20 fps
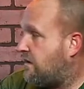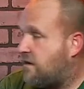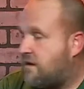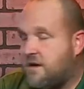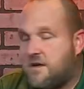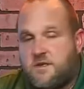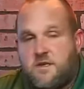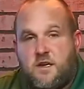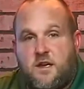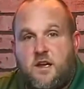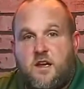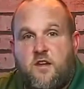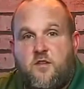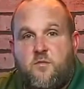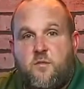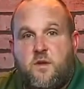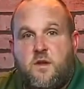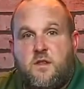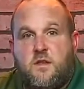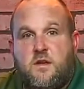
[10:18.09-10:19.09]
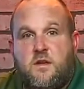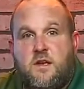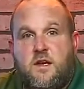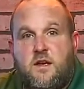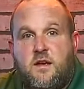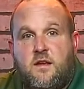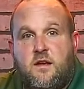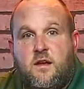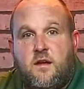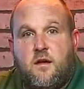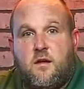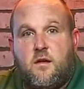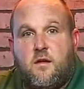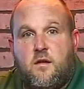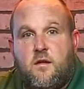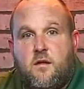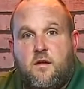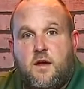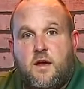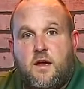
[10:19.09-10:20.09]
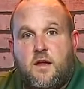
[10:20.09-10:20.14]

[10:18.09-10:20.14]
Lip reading: doesn't give me the detail